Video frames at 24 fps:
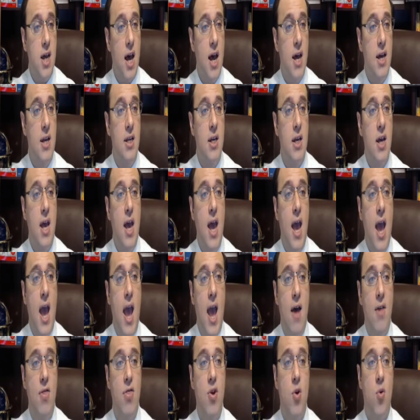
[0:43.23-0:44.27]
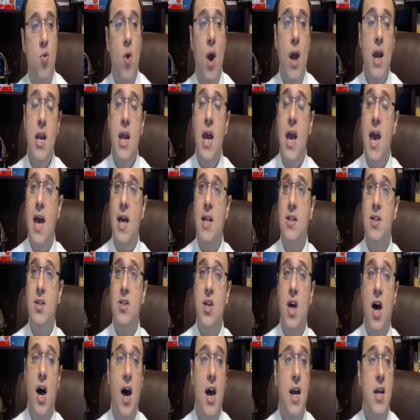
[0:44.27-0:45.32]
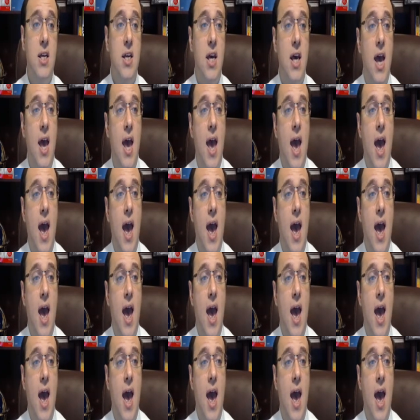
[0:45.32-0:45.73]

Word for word: side and the right-hand side